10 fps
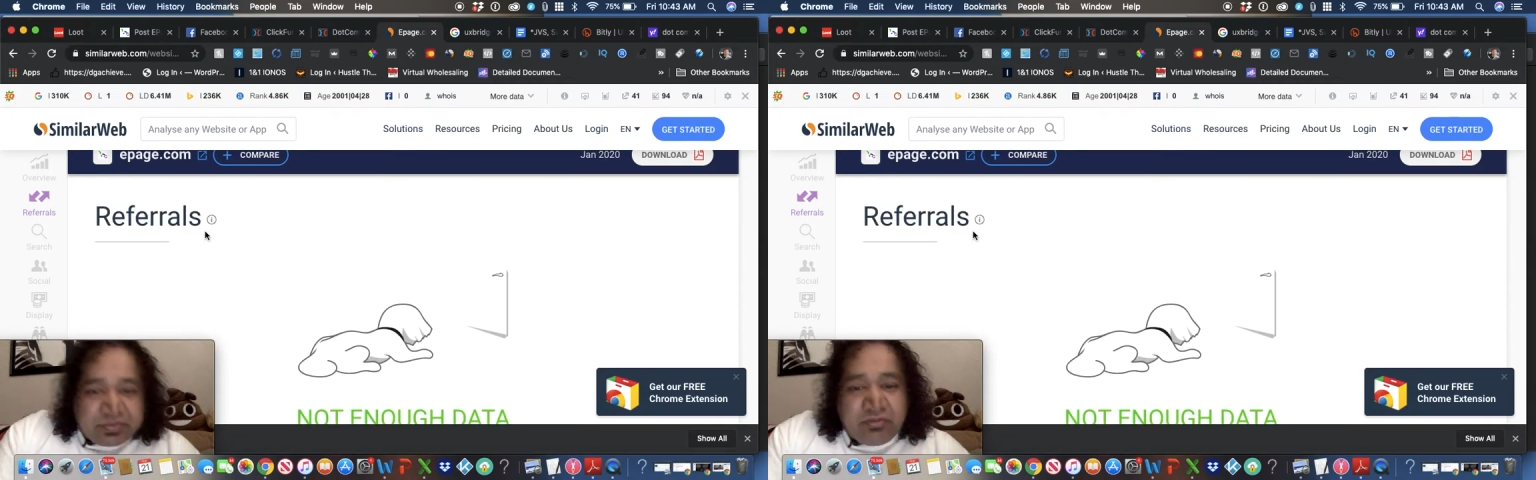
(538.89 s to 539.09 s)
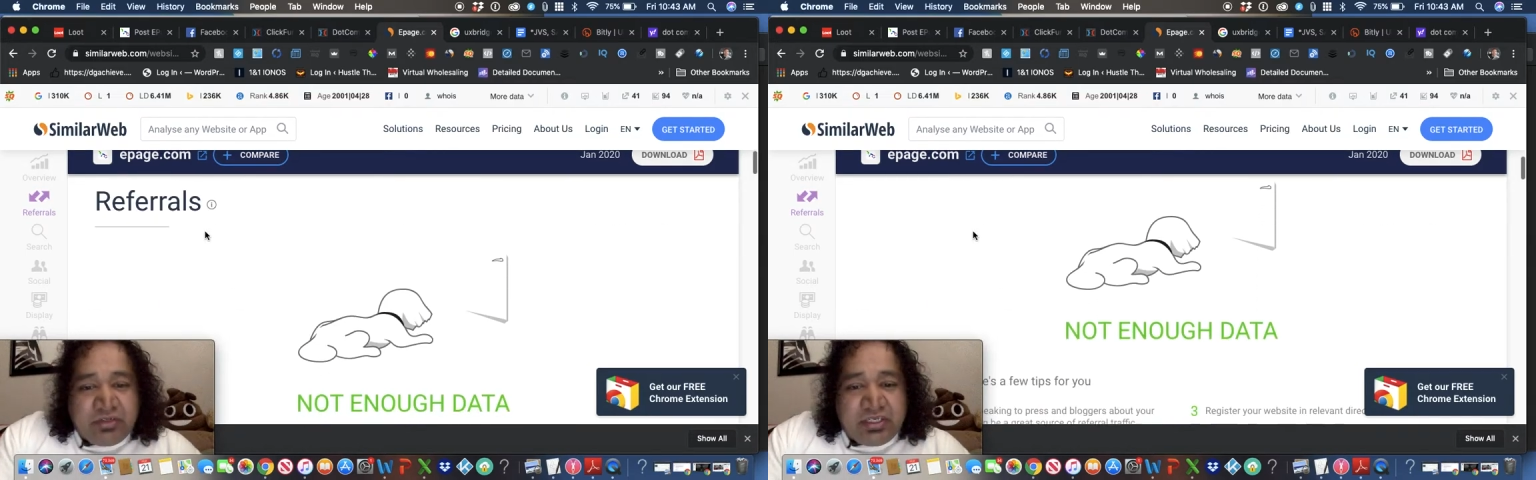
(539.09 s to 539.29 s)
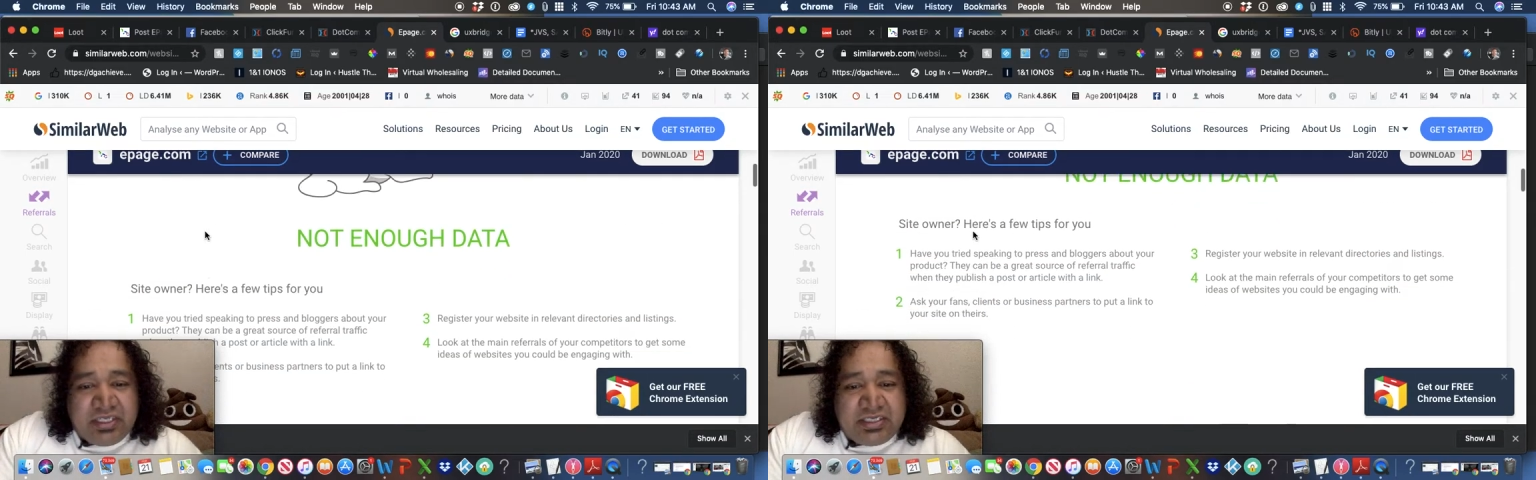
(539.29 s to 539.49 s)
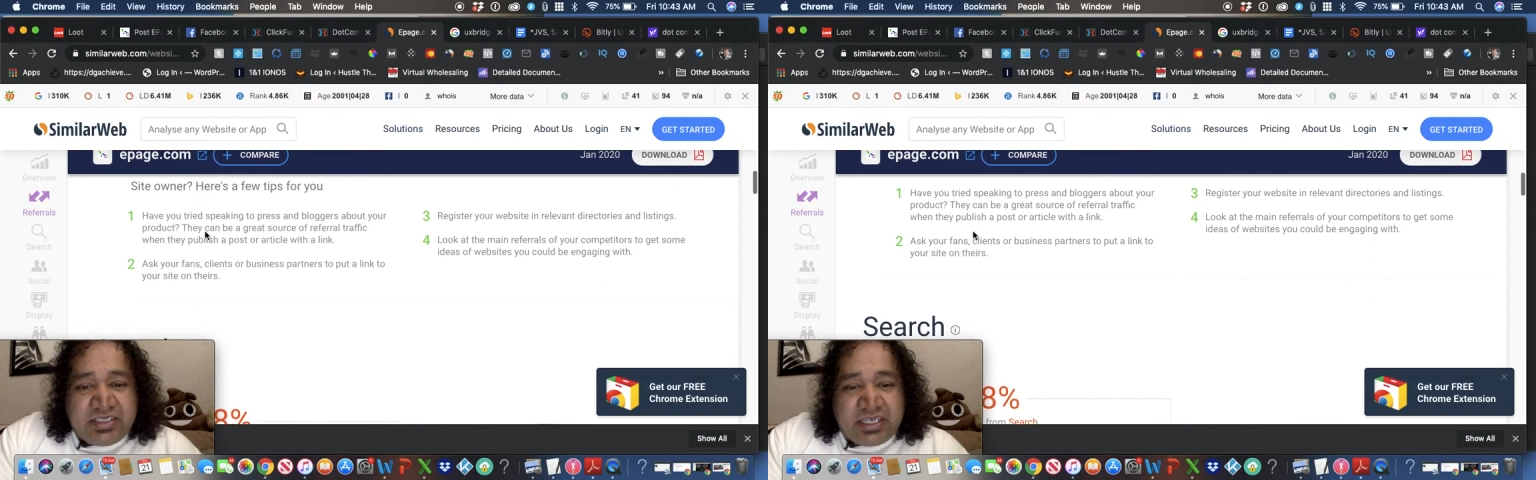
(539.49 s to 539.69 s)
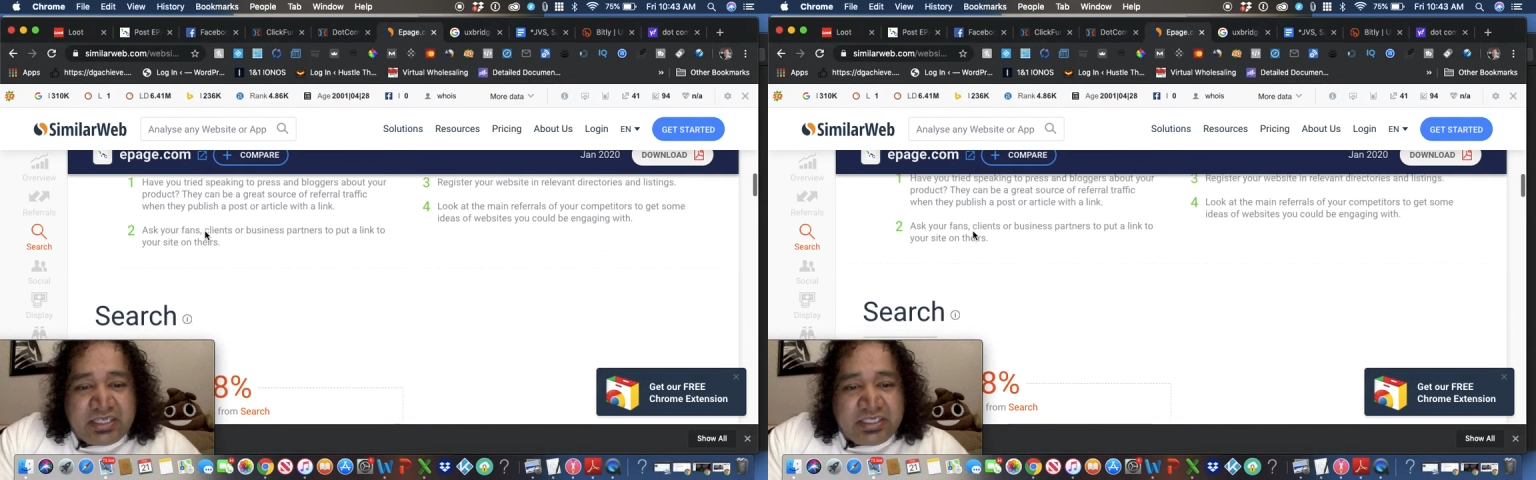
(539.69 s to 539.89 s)
really
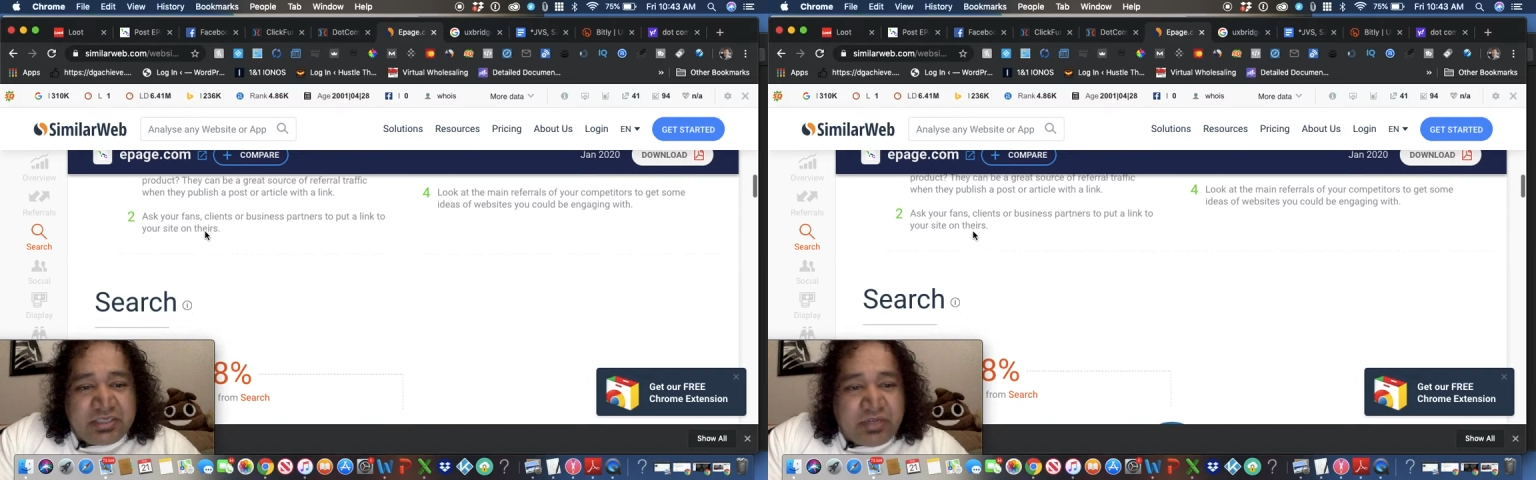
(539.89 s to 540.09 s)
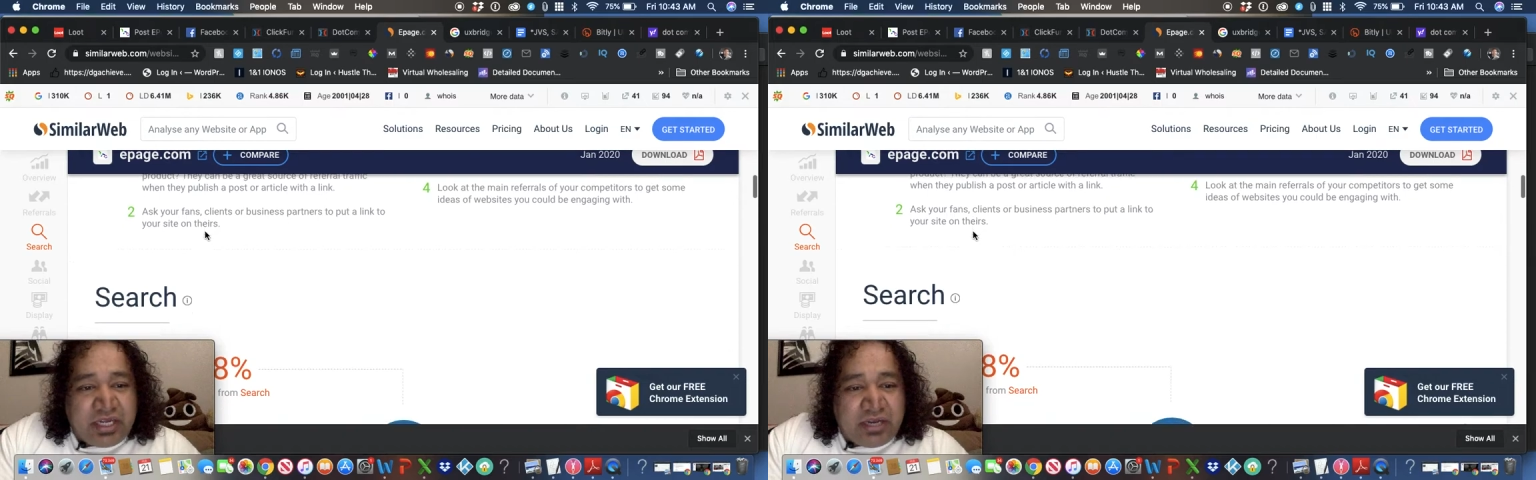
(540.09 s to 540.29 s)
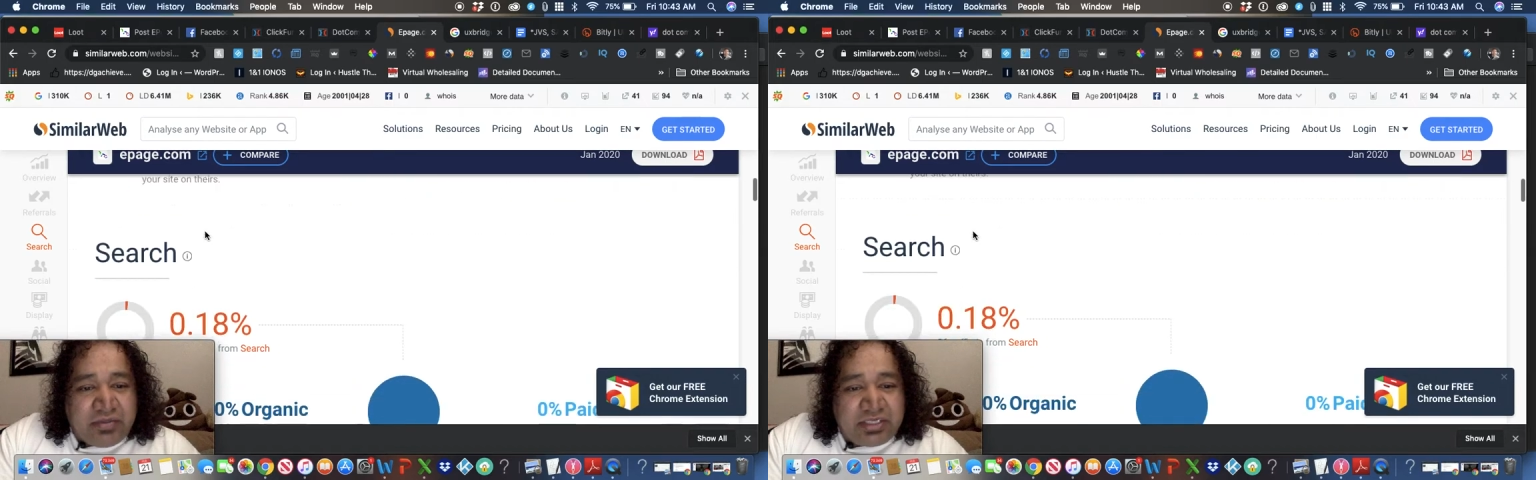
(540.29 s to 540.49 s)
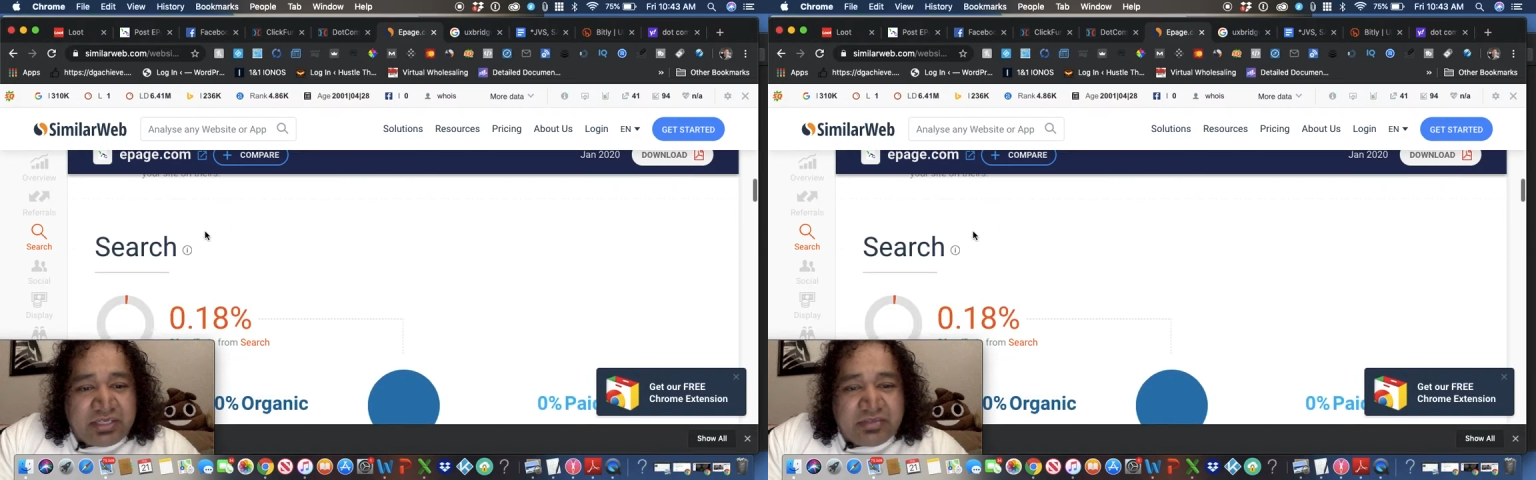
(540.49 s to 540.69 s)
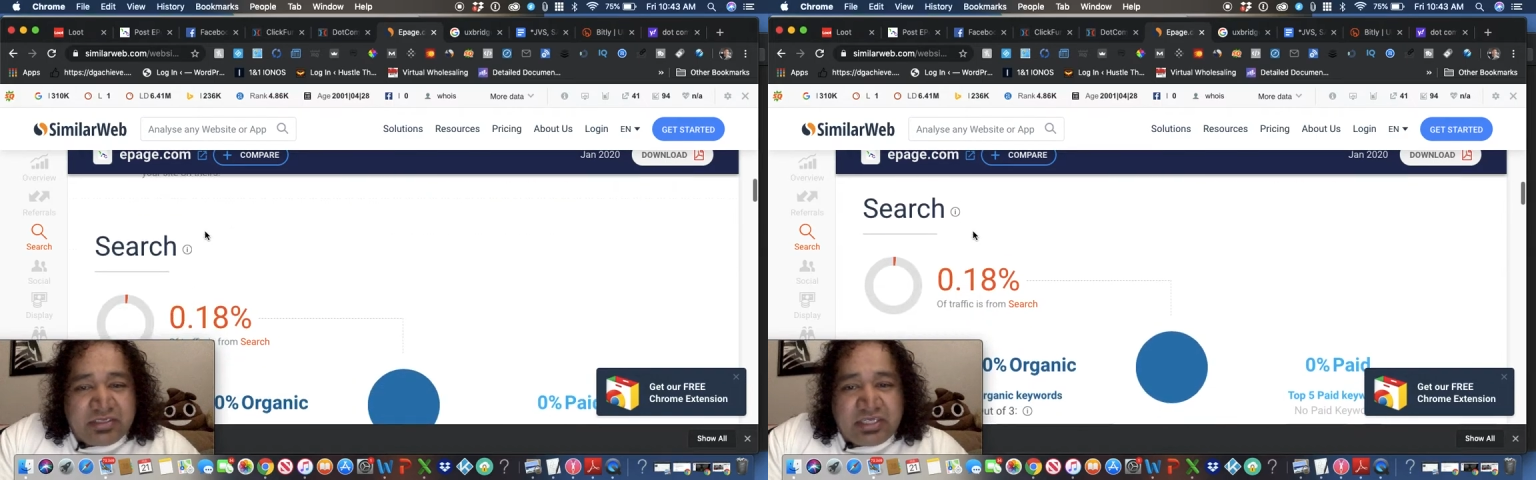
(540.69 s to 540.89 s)
check this one out because
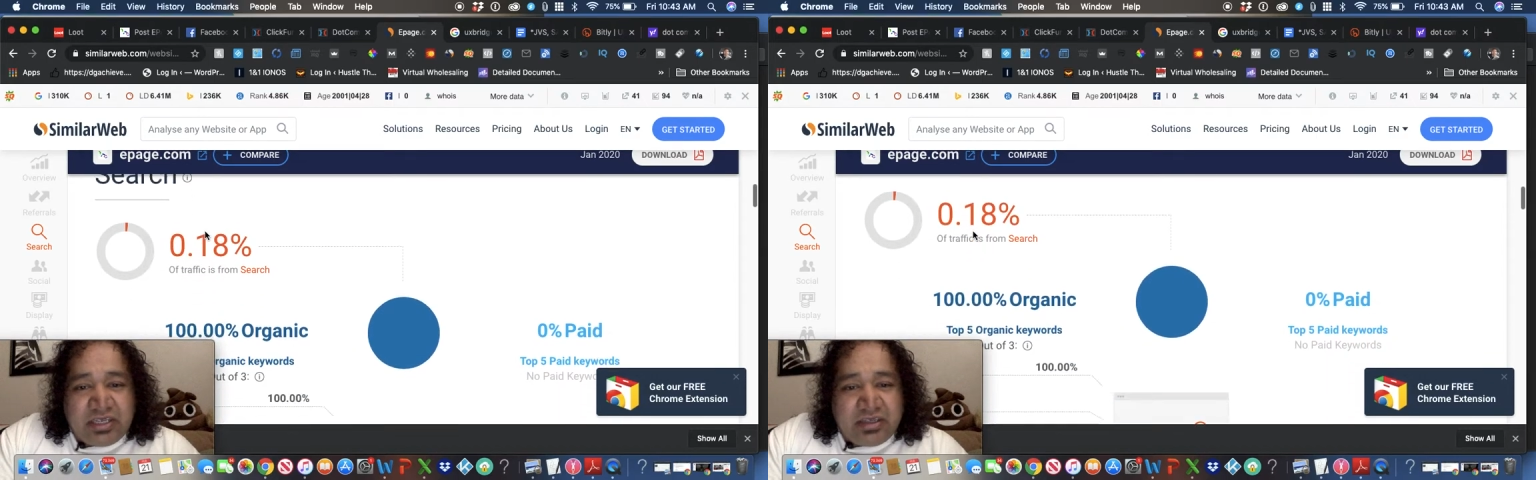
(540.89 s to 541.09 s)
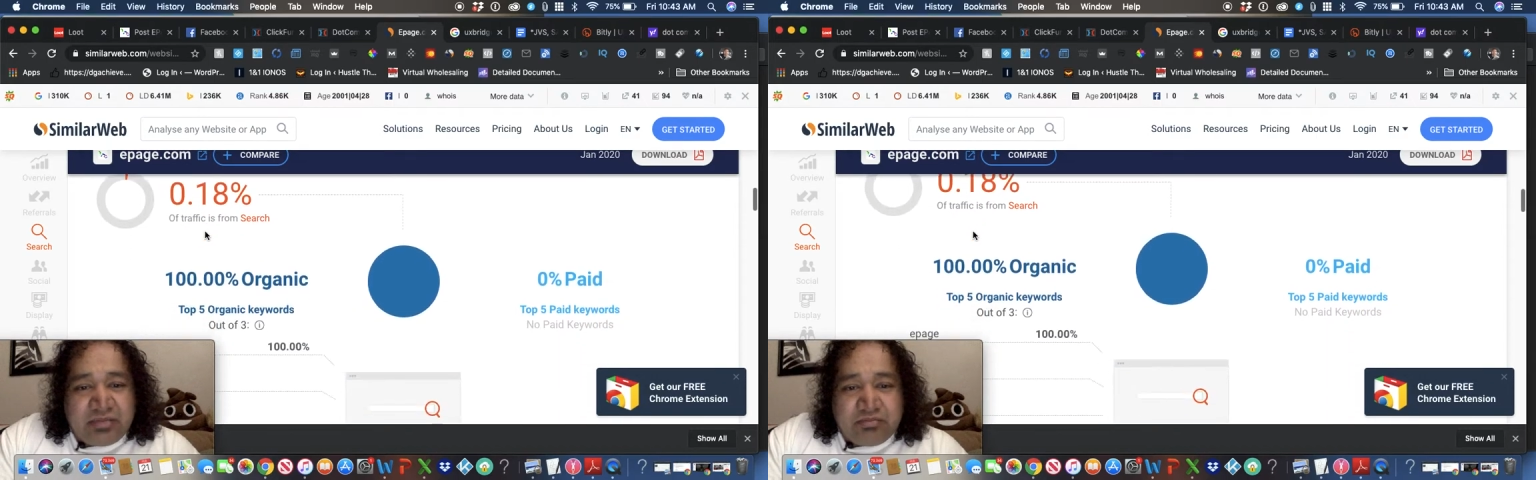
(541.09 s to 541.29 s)
I was like,